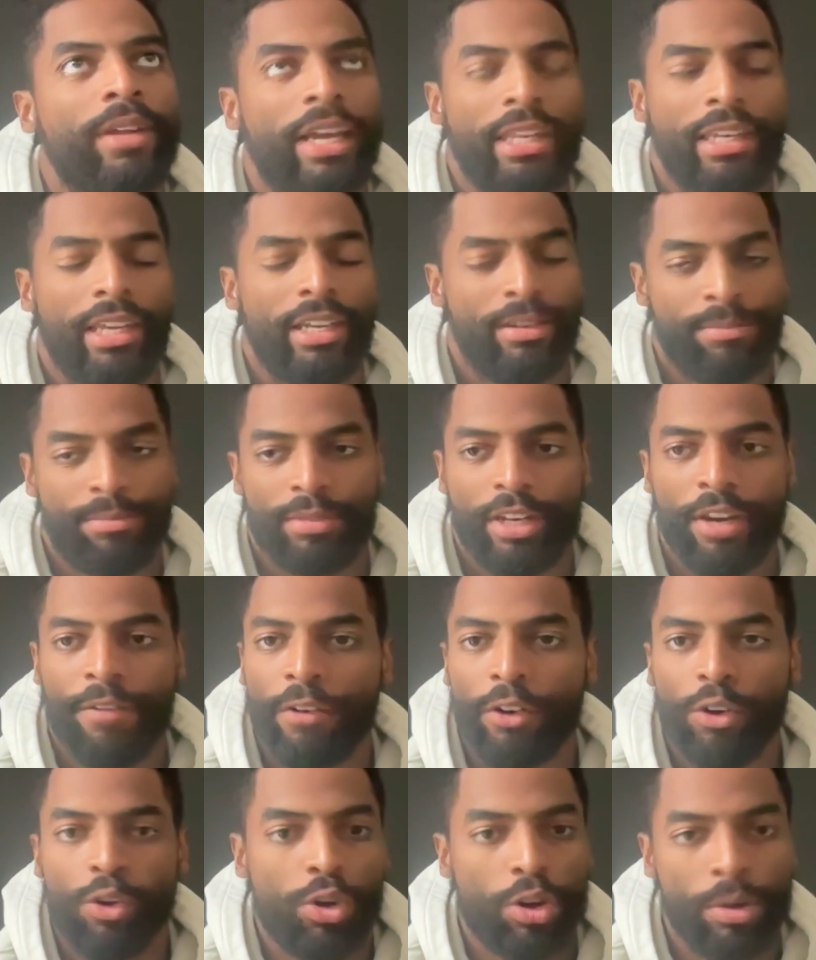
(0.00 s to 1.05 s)
and then
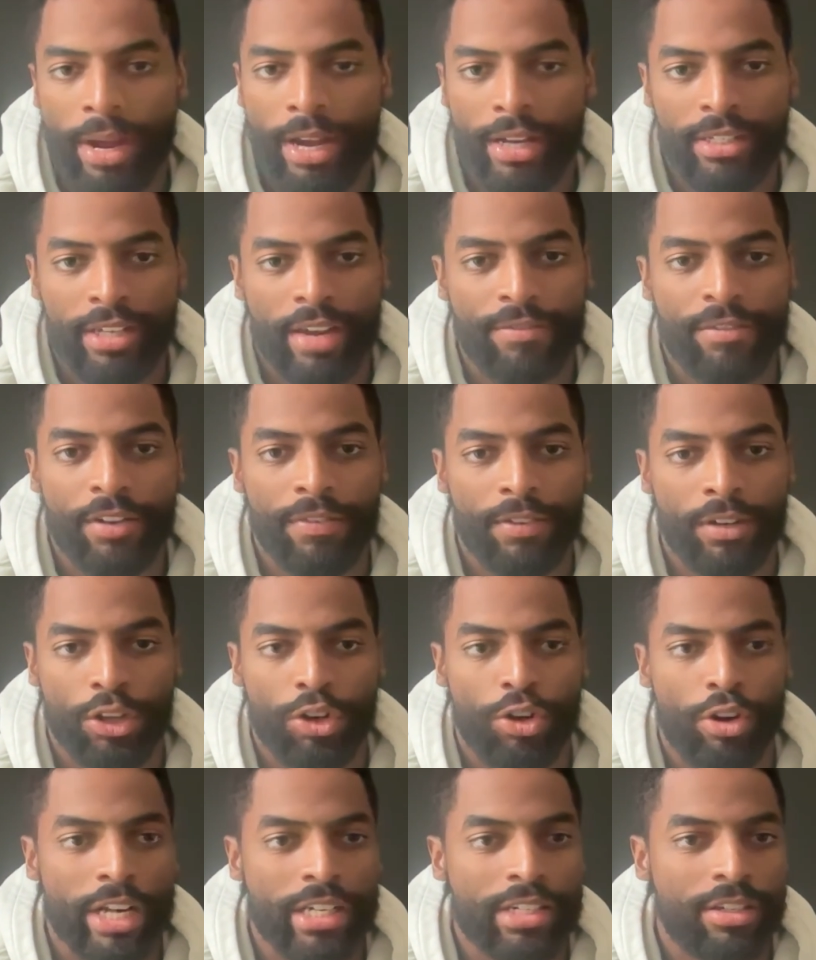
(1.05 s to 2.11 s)
different quarterbacks have different
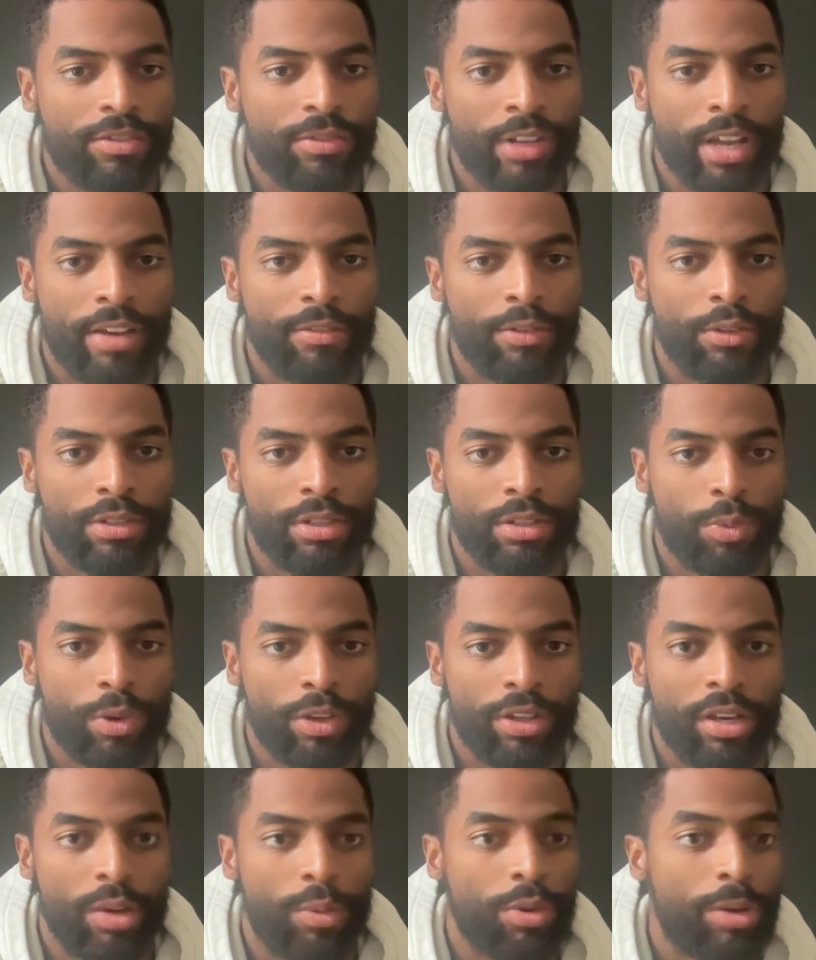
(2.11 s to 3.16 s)
aggressive levels of
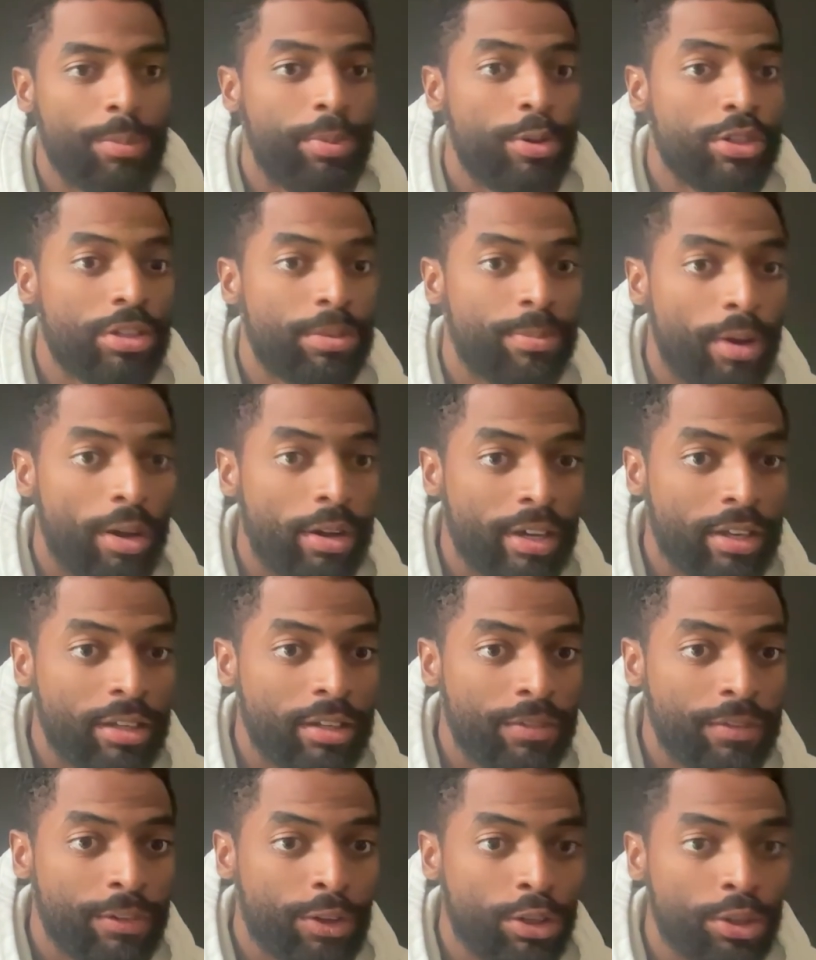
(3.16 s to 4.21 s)
whether they want to push the ball down
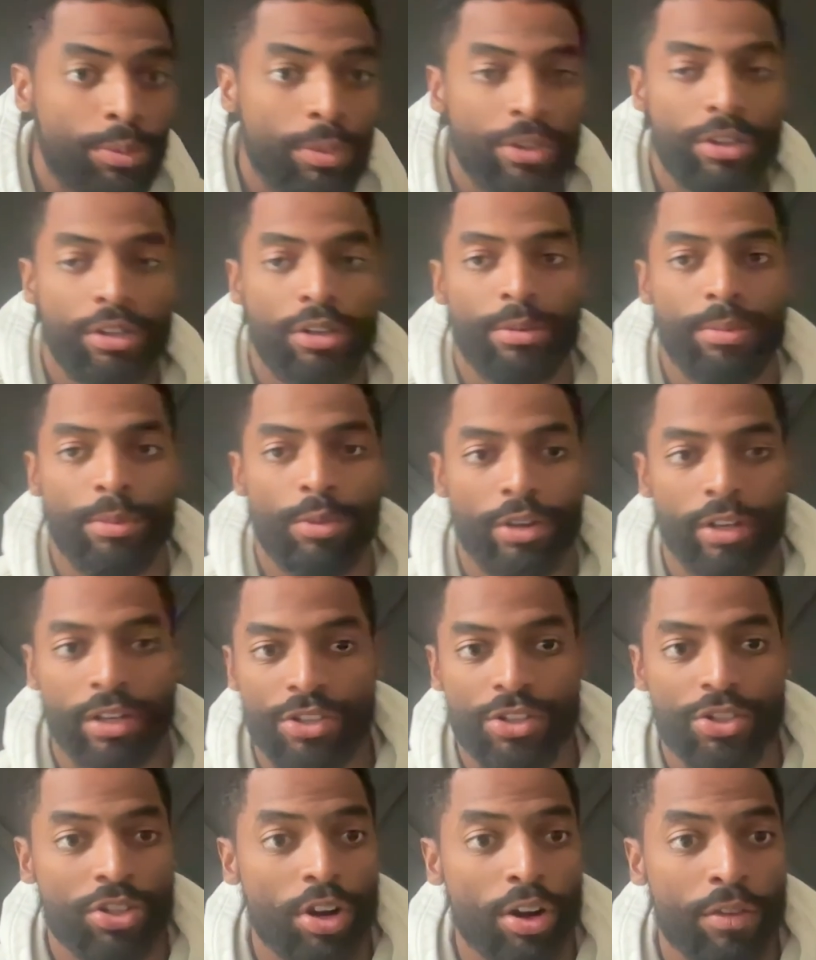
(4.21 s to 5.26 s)
the field, whether they're more
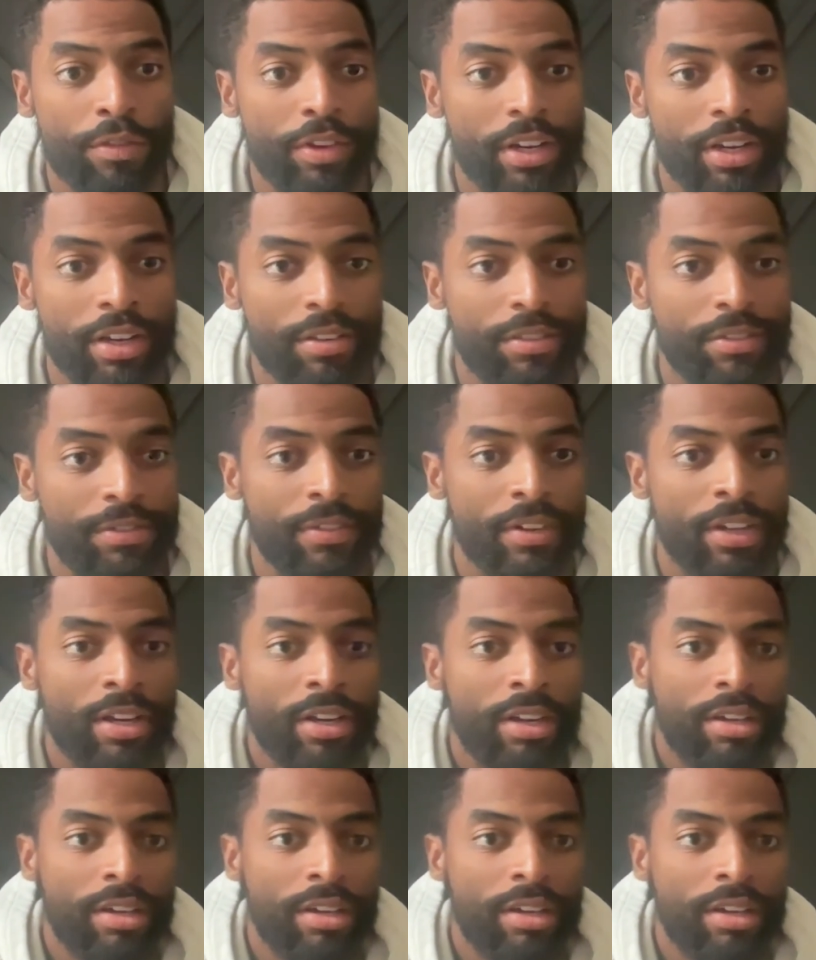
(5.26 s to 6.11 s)
conservative,